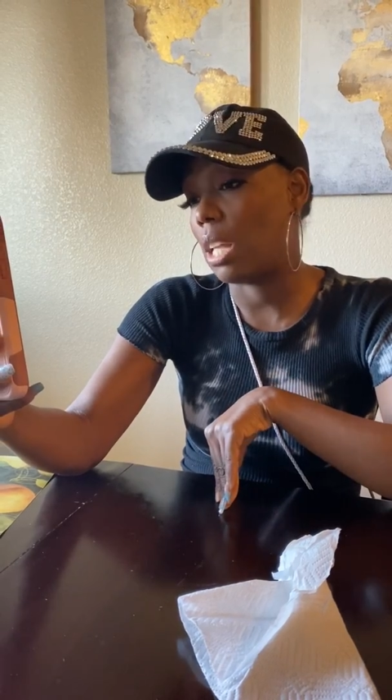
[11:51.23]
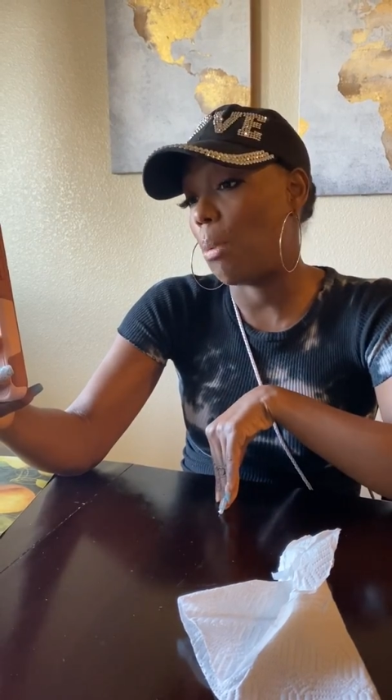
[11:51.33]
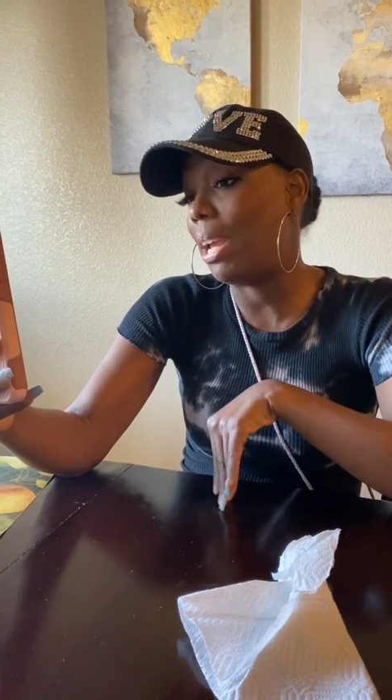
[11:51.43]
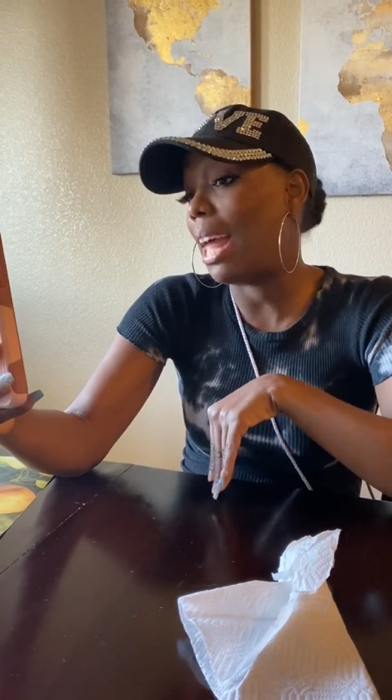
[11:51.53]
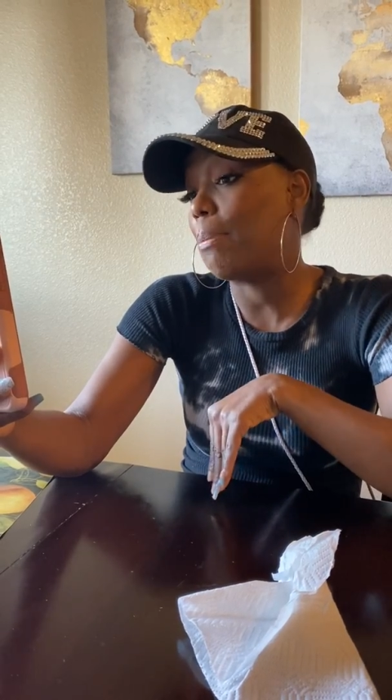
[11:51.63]

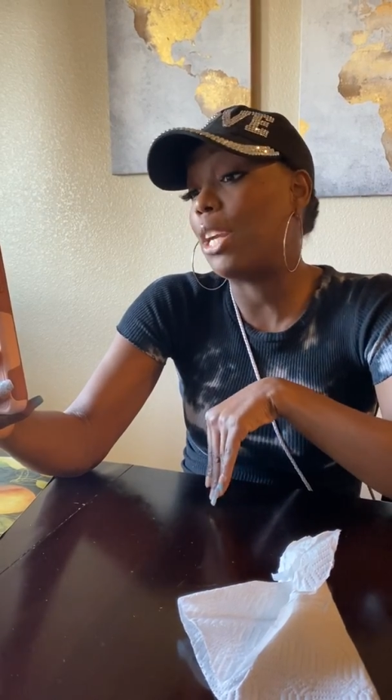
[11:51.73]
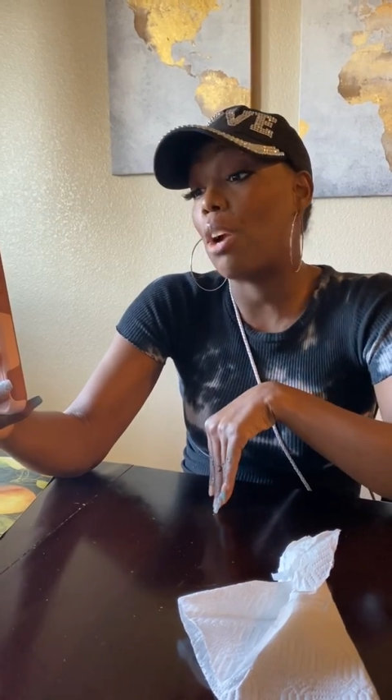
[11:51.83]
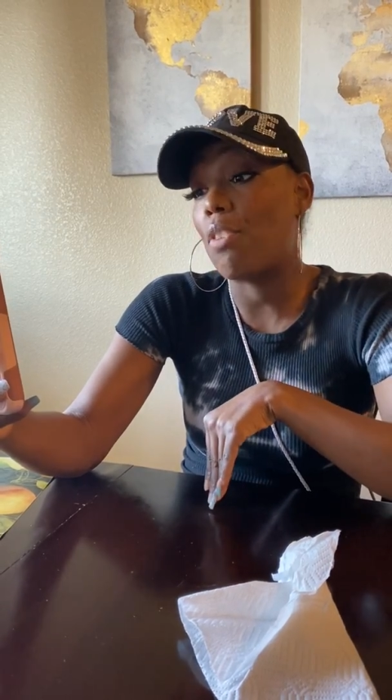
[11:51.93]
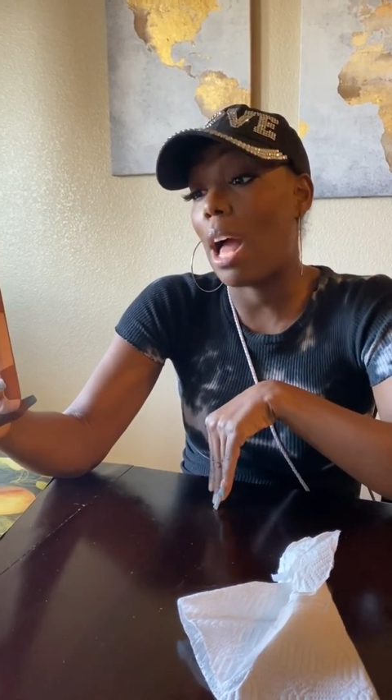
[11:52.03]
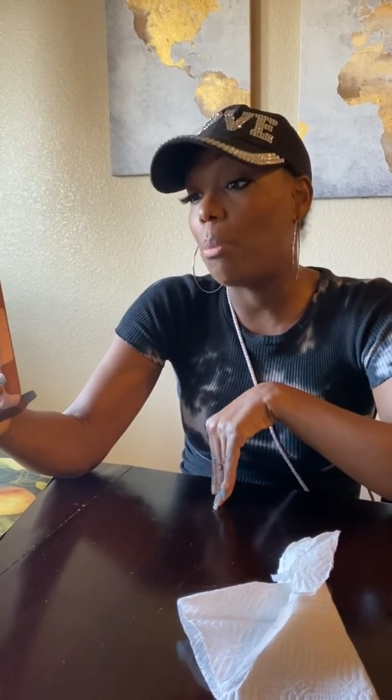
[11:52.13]
We got to be
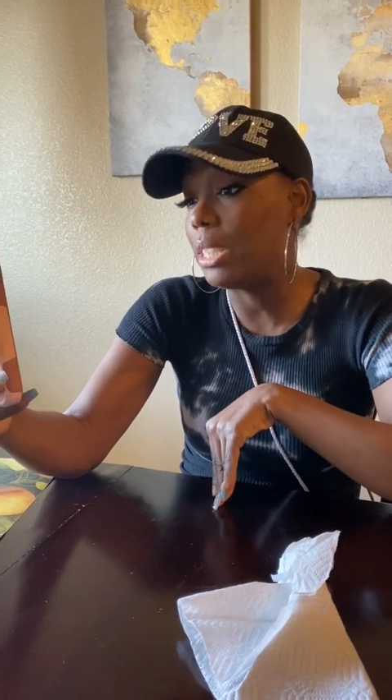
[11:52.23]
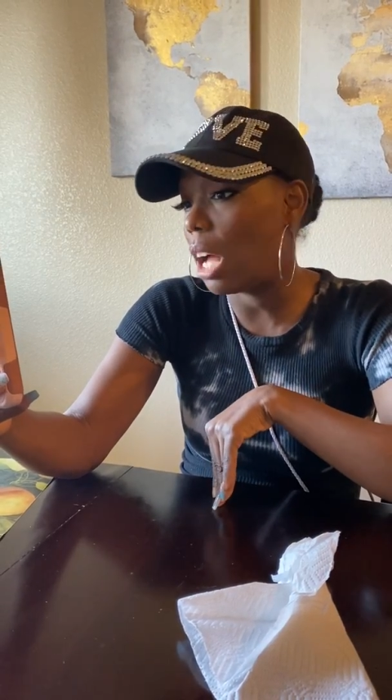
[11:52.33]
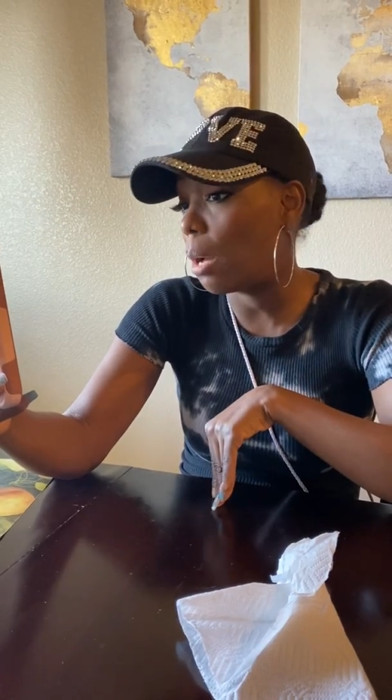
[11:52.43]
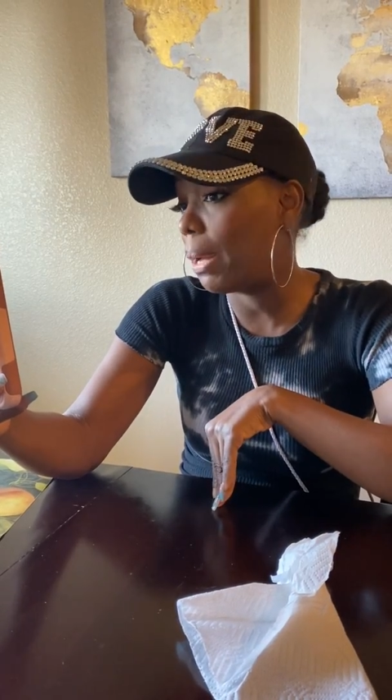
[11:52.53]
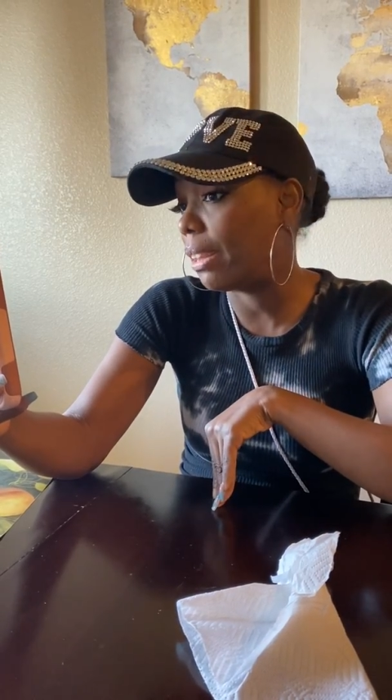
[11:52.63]
careful how we
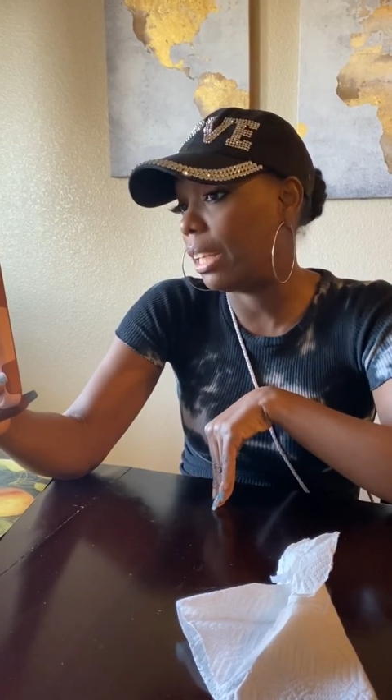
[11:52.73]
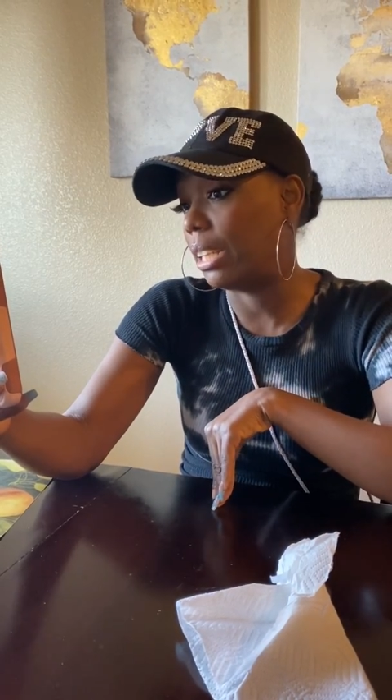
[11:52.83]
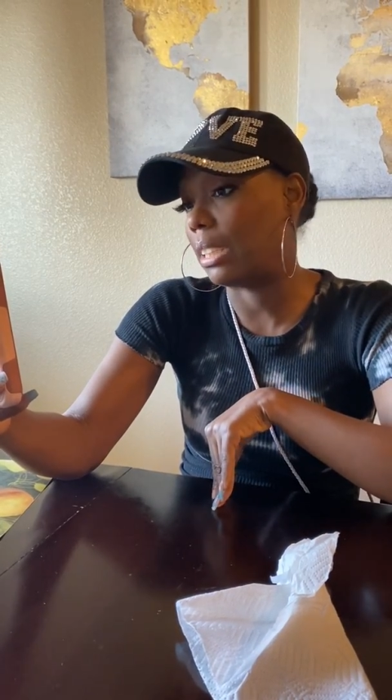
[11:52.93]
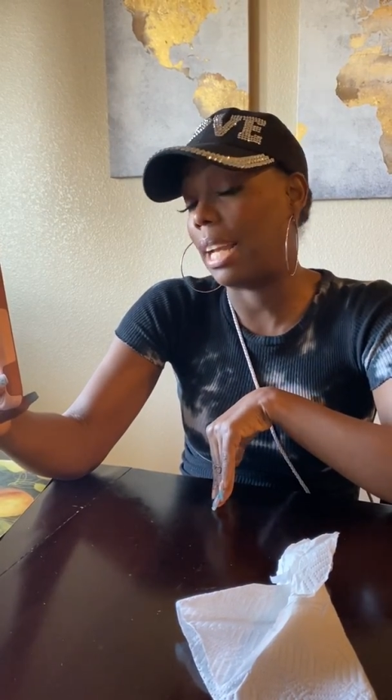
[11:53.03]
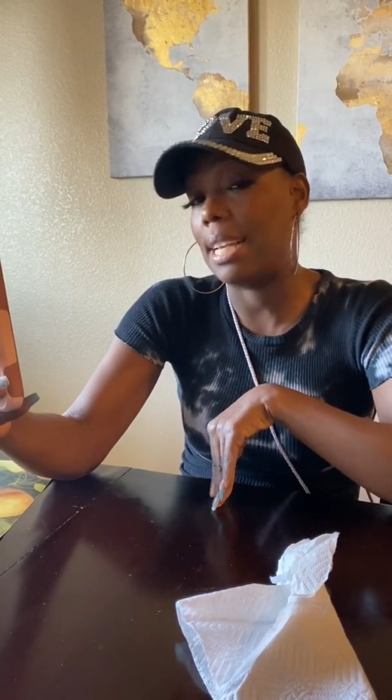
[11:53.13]
talk about things.
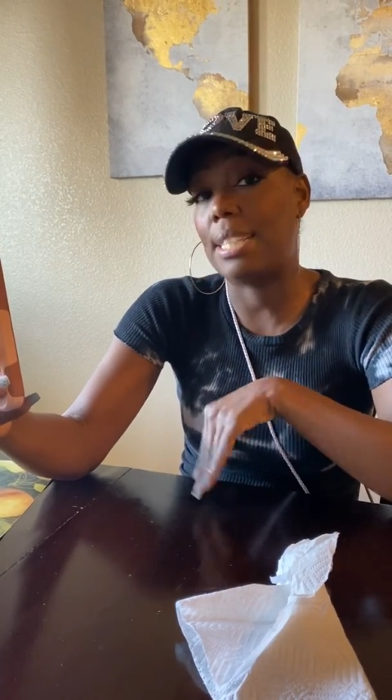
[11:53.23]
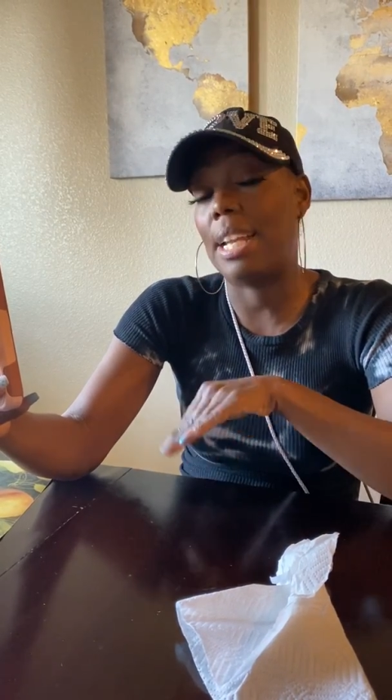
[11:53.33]
Like I said,